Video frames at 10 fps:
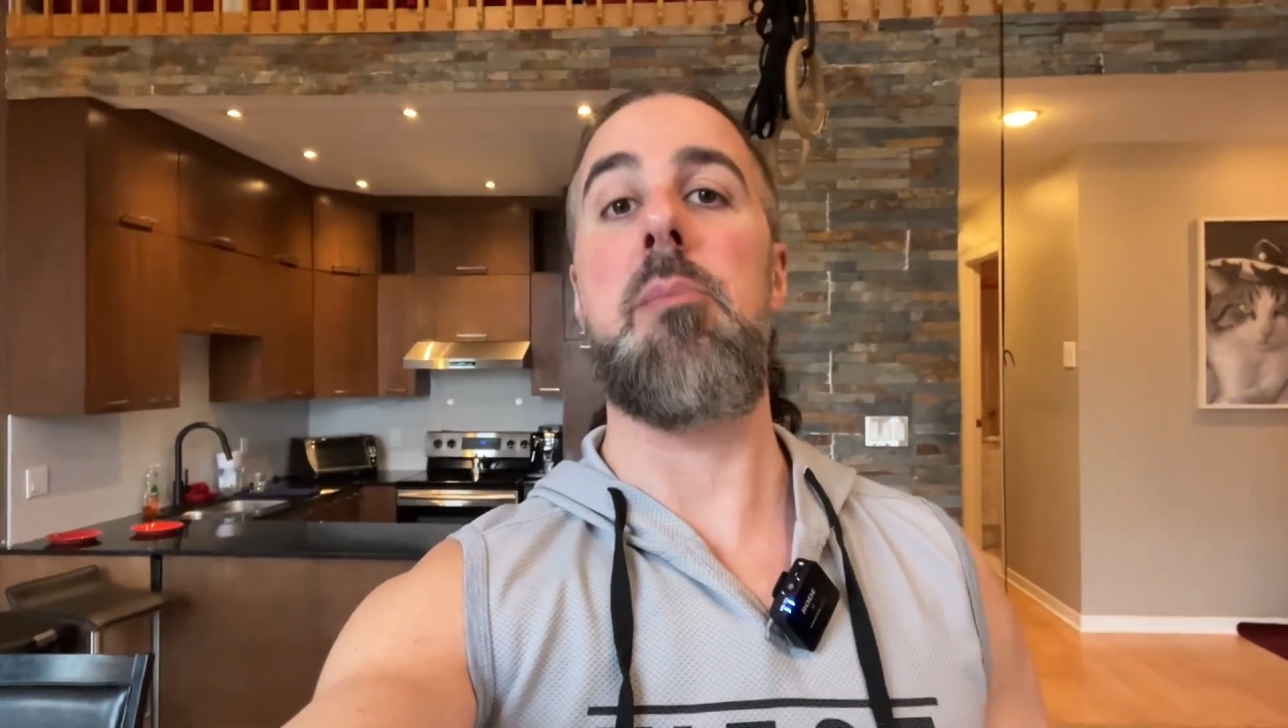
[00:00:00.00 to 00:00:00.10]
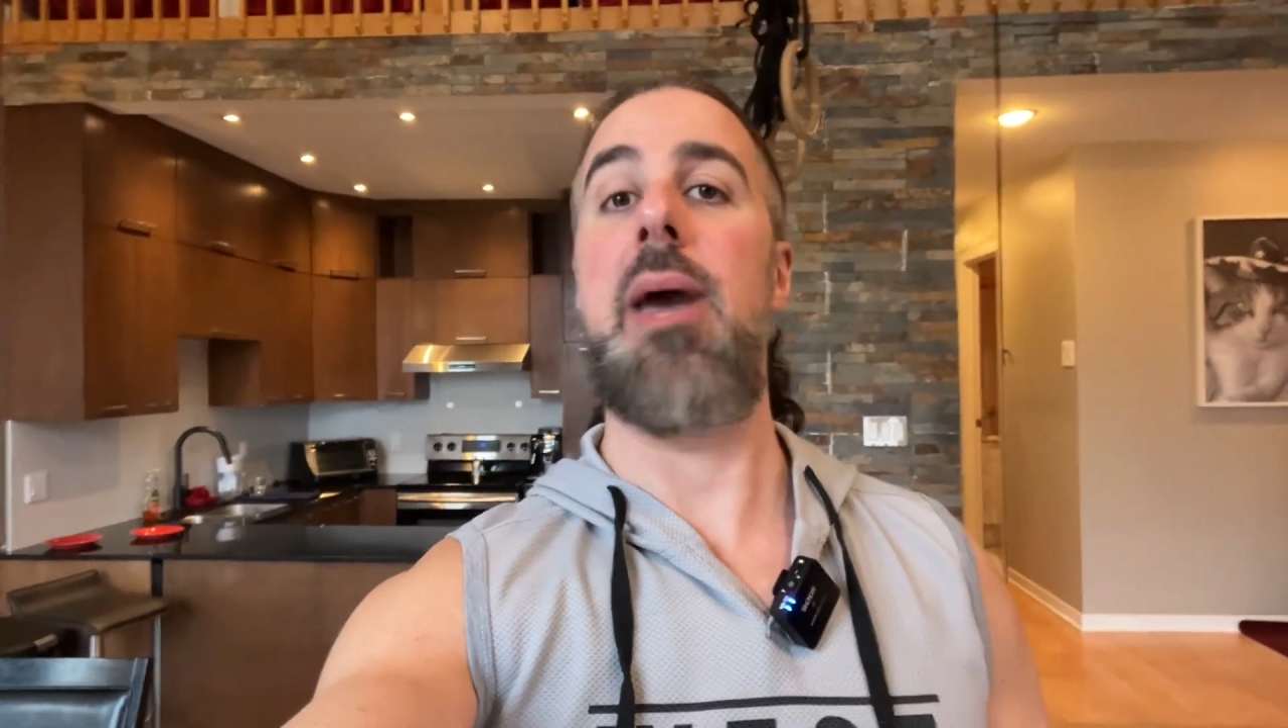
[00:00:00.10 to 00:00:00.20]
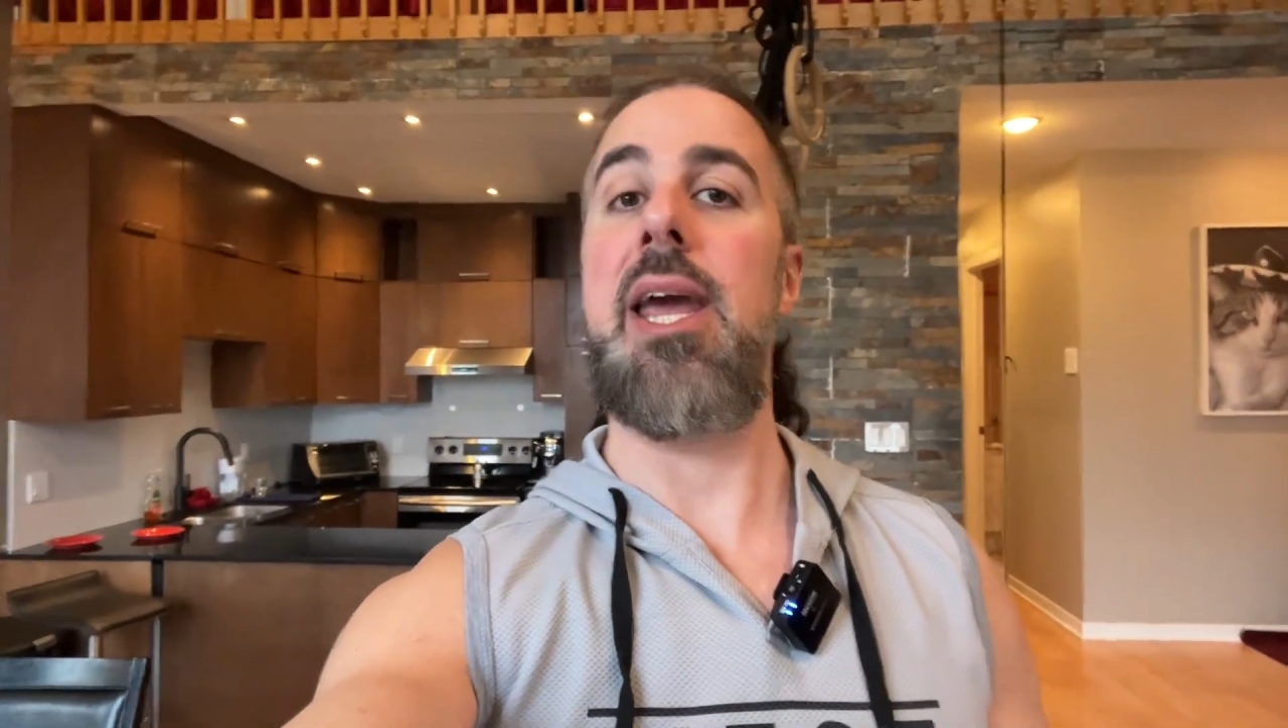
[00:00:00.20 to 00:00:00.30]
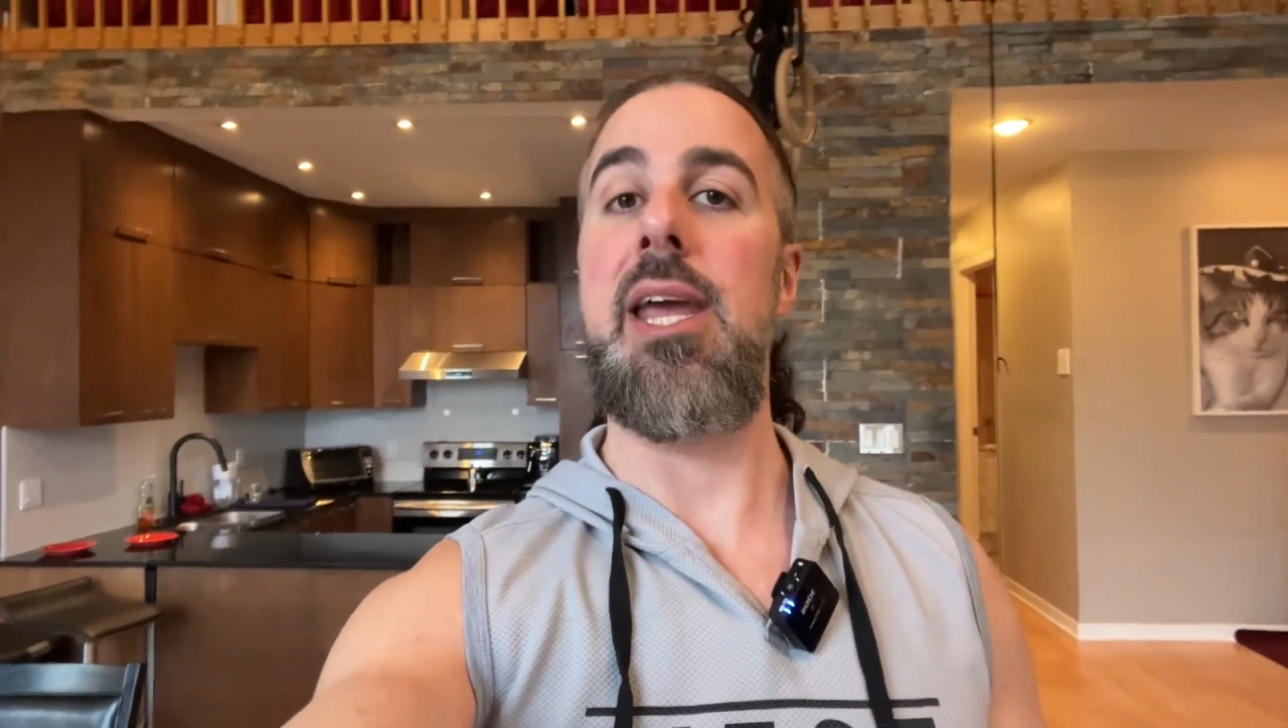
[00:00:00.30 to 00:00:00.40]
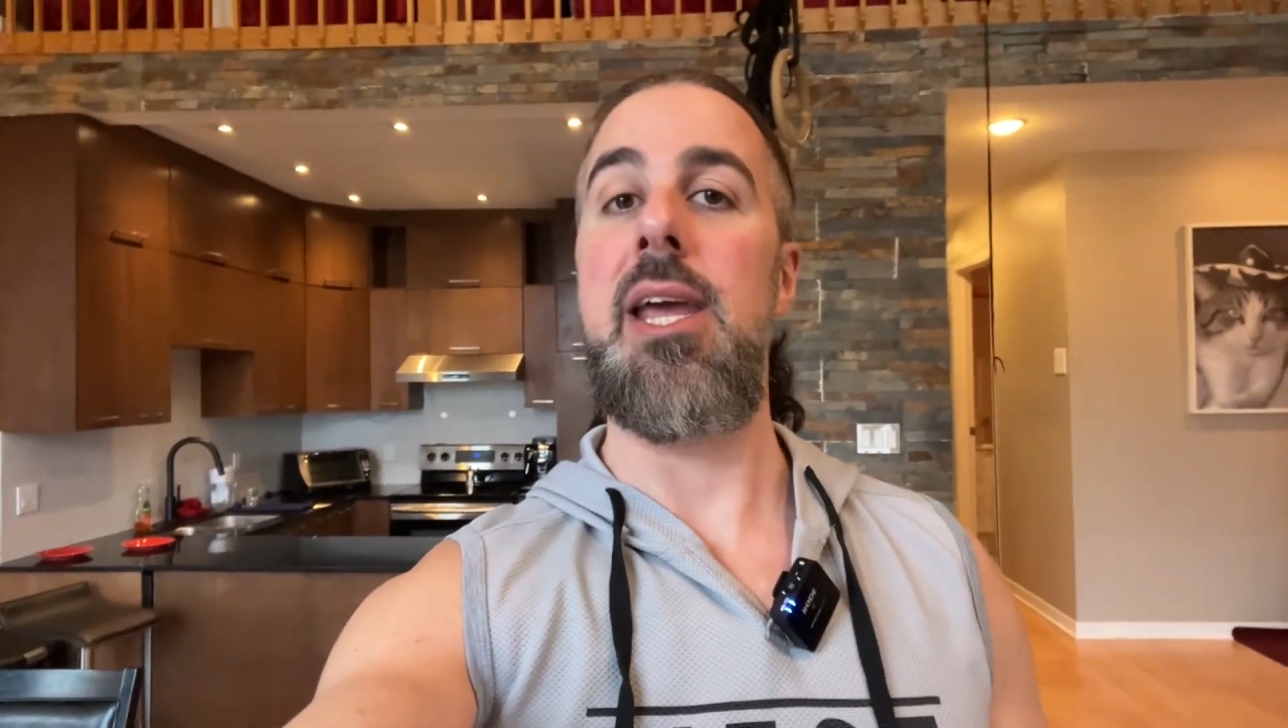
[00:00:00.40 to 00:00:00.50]

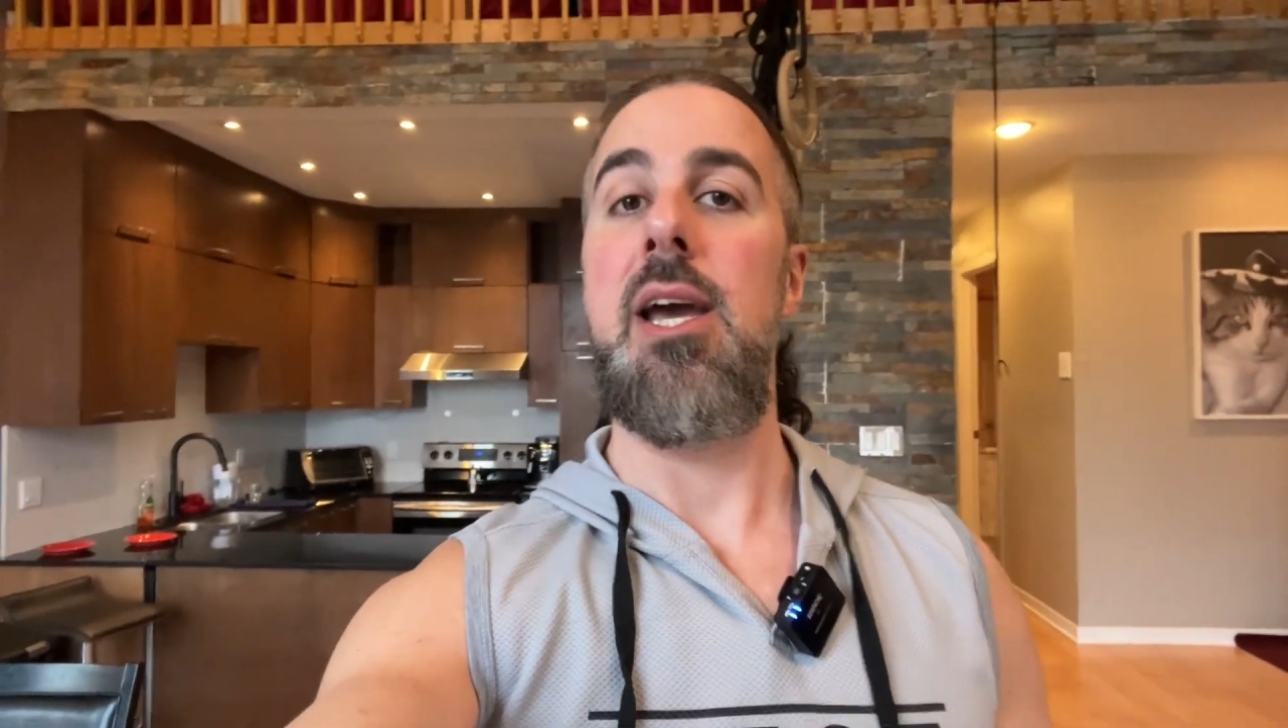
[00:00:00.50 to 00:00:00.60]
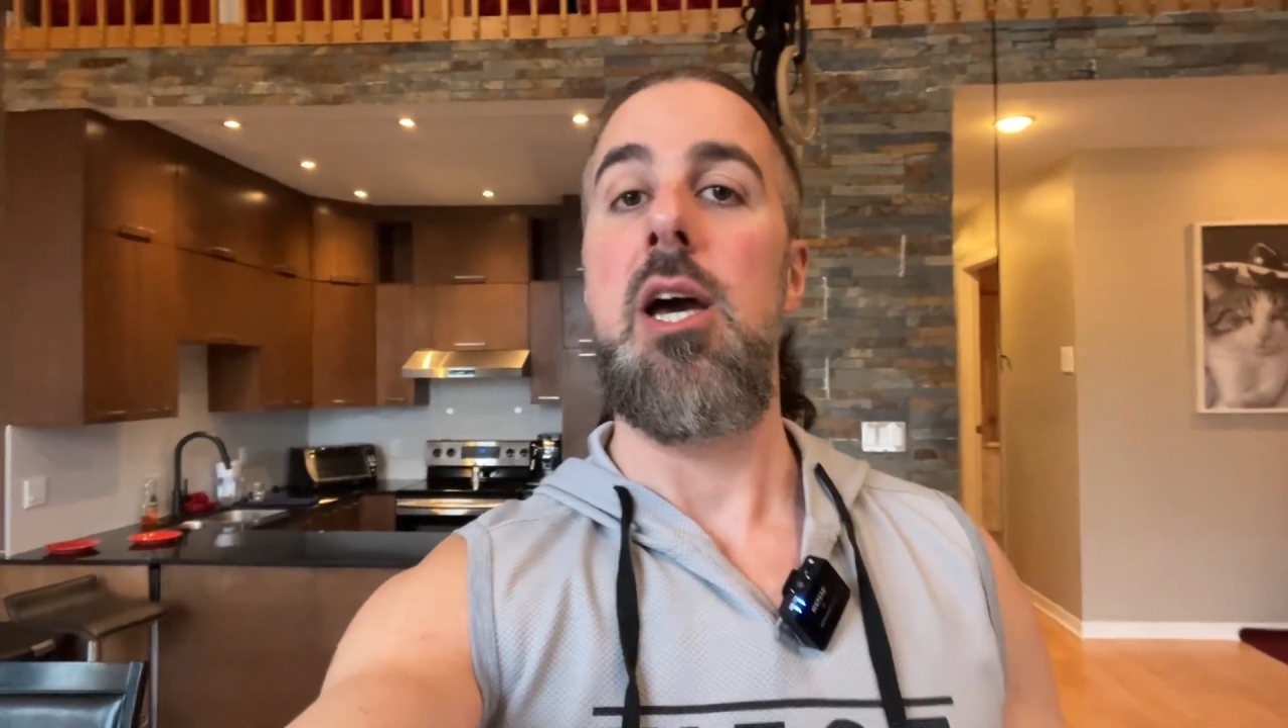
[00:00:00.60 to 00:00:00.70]
pay